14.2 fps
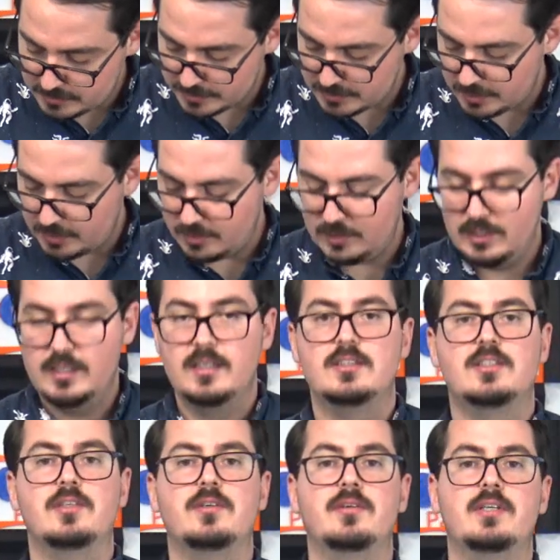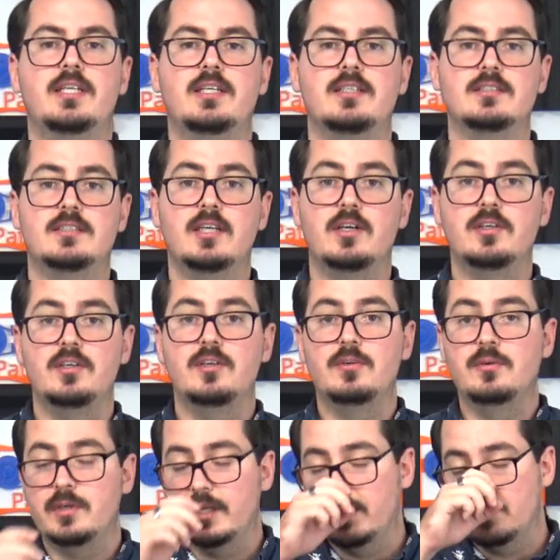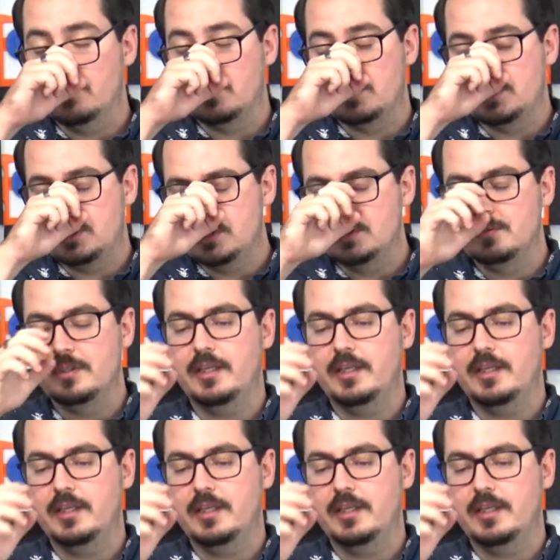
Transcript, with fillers: detector, so it can tell you and alert you